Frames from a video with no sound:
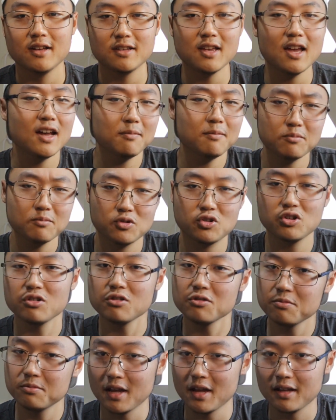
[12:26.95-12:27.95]
yeah,
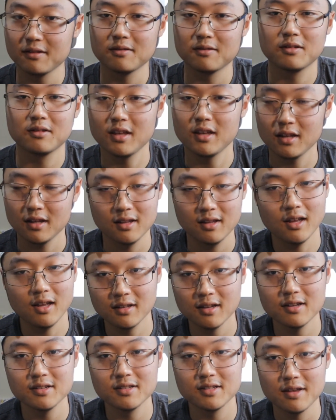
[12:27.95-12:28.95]
sure, that
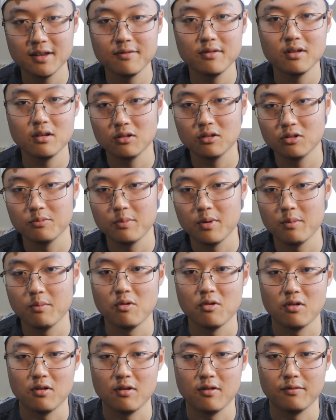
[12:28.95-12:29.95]
does give you a little bit
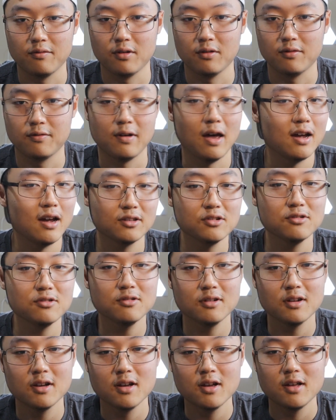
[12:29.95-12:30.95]
more of a
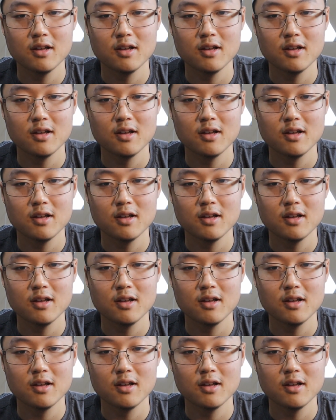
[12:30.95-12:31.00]
factor